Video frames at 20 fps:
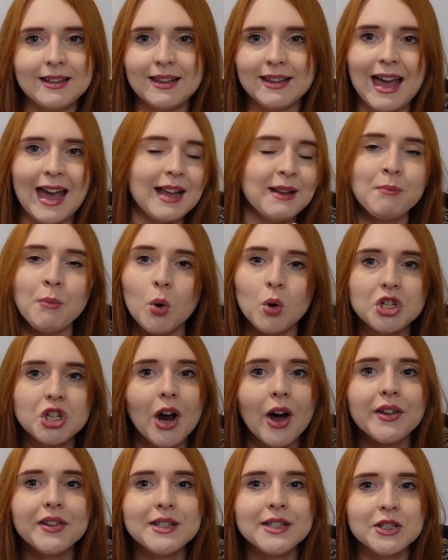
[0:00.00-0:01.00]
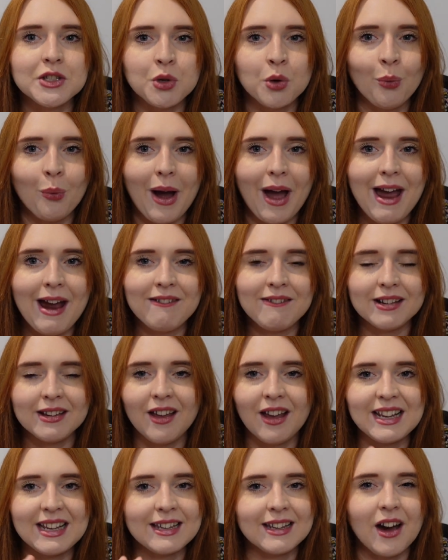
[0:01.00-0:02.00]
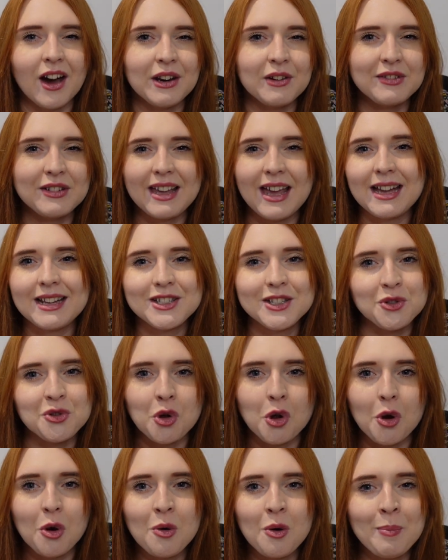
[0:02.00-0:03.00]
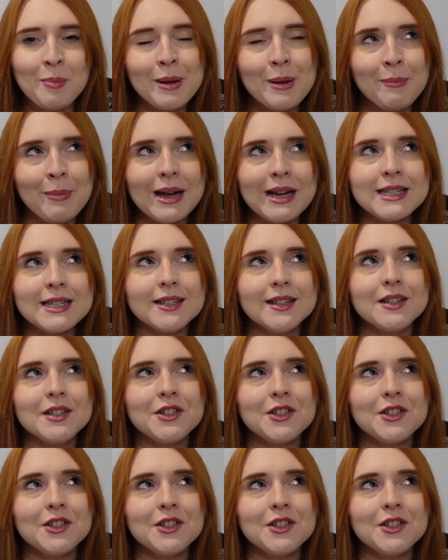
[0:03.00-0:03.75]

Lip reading: get more chances to wear and like kind of get to know a bit better.